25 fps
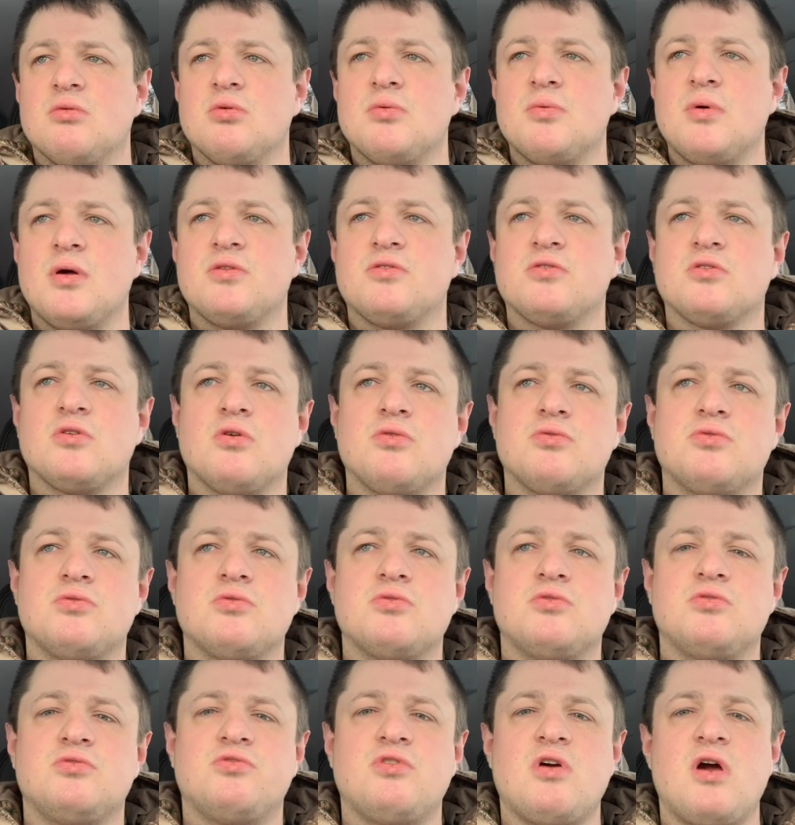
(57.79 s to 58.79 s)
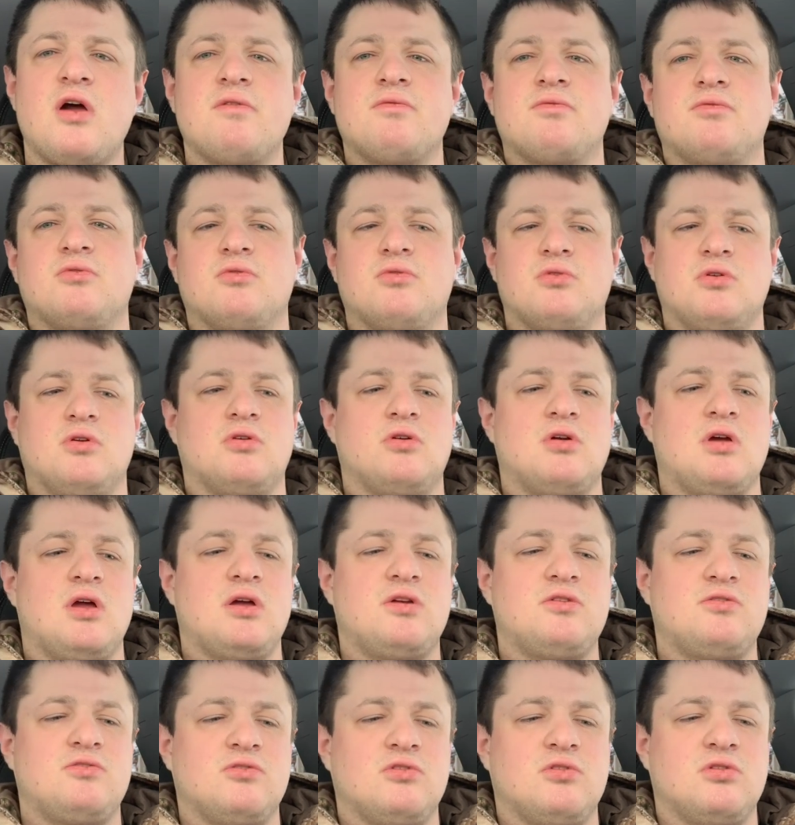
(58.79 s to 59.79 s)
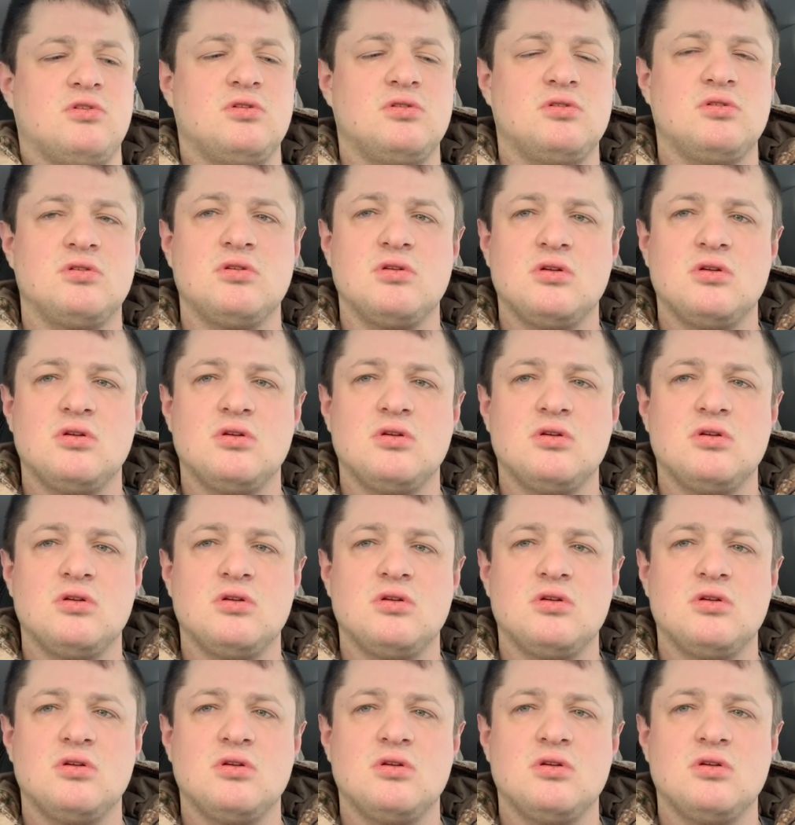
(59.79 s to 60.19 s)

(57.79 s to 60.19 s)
We're about to go through the drive through here, actually.